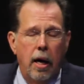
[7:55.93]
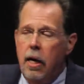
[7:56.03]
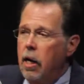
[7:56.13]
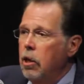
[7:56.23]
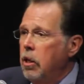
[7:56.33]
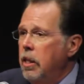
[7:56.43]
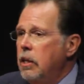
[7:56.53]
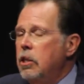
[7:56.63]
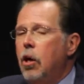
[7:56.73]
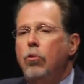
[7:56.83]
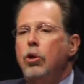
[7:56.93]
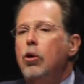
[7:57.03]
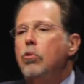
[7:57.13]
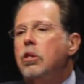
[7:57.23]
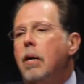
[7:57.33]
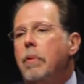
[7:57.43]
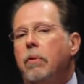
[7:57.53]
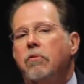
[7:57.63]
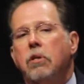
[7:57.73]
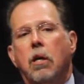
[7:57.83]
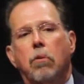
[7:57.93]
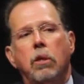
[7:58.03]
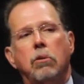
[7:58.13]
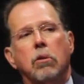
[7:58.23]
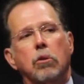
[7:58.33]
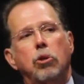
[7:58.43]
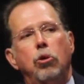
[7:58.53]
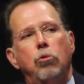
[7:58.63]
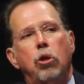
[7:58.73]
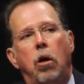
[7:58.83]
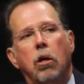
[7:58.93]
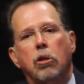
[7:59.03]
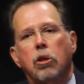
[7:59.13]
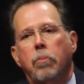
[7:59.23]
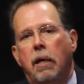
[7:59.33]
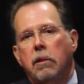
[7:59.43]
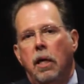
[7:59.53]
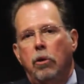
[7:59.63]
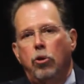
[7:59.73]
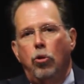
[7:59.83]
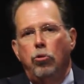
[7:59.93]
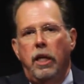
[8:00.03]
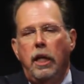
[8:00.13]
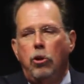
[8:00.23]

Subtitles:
And they said, oh no, Tommy, we've done our research. You taught us about those